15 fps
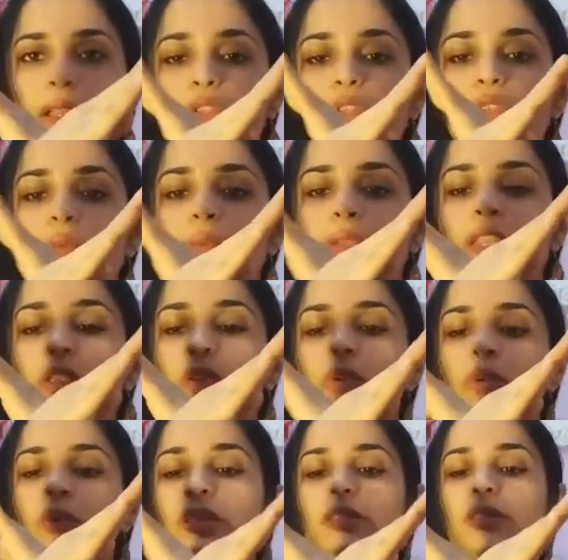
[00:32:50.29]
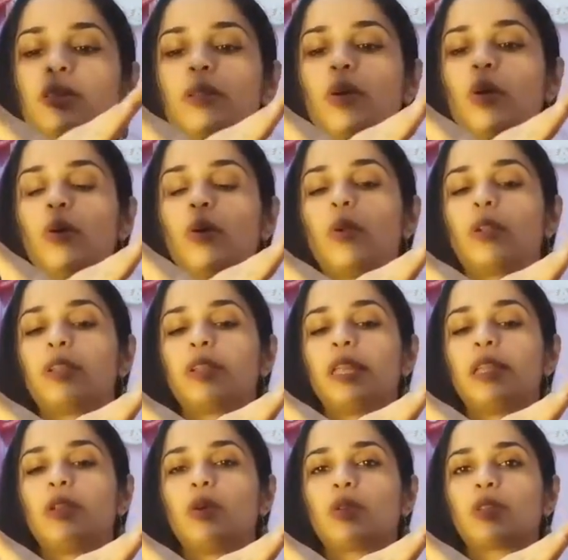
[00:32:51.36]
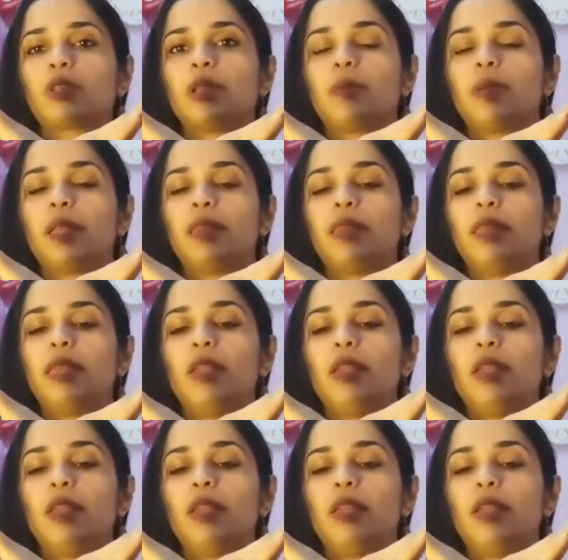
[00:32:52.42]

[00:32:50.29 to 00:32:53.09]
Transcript: So when you do this alternate nostril breathing,